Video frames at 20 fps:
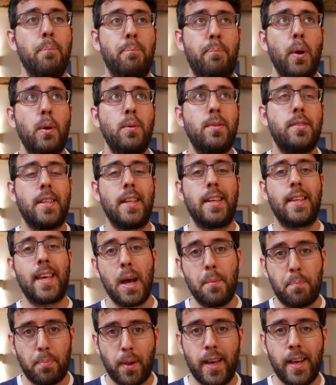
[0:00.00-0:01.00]
boosted,
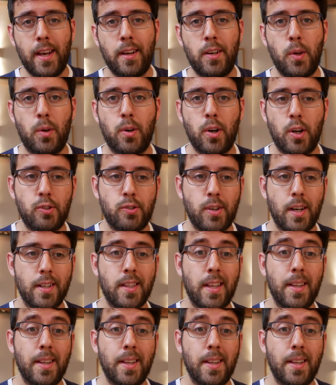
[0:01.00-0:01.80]
get a player a new contract.